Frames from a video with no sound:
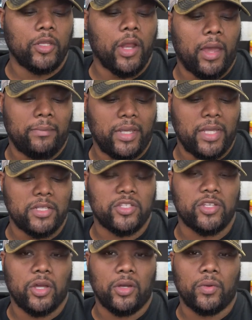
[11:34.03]
You know what I mean?
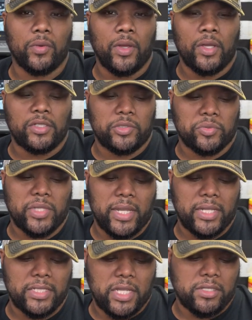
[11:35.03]
So she was
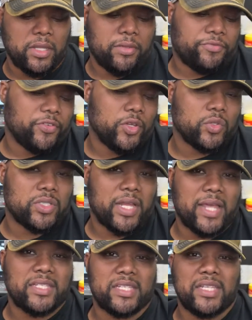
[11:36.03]
like, it, it, it feels
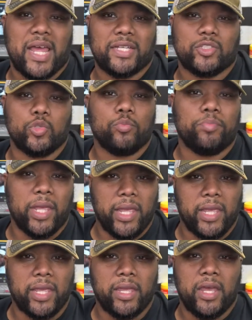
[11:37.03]
nice. It's not too
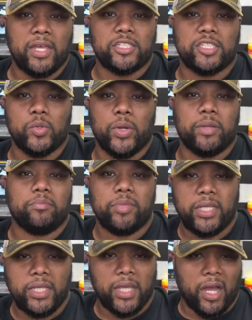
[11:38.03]
big. She wouldn't
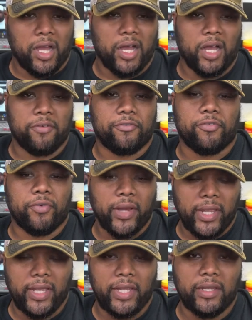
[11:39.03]
be uh,
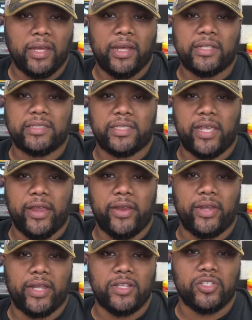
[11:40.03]
afraid to
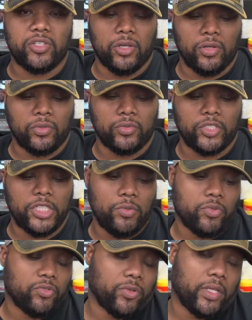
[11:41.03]
carry this. So she
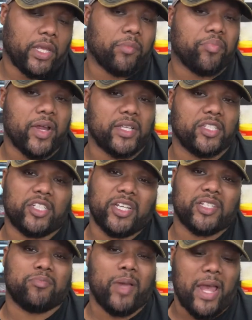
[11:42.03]
was really impressed
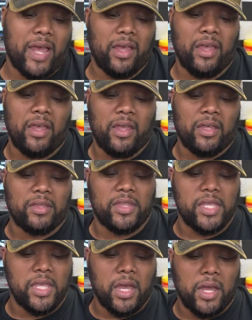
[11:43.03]
just by
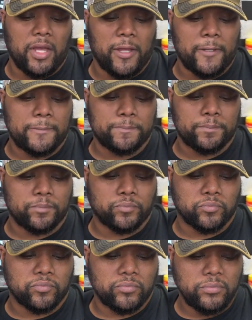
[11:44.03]
the, um,